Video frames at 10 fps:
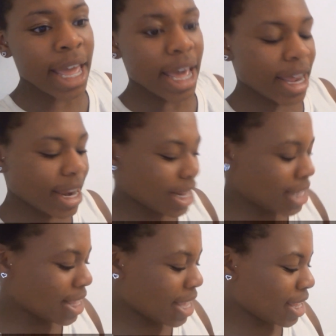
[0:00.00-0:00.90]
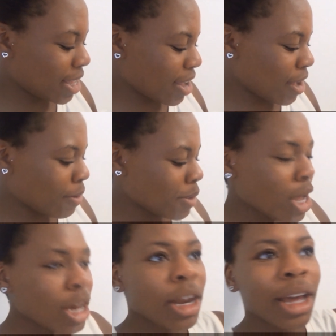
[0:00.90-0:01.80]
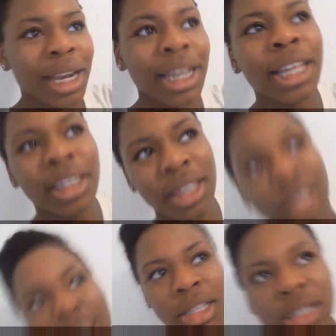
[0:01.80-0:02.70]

And I think, um, luckily, the kids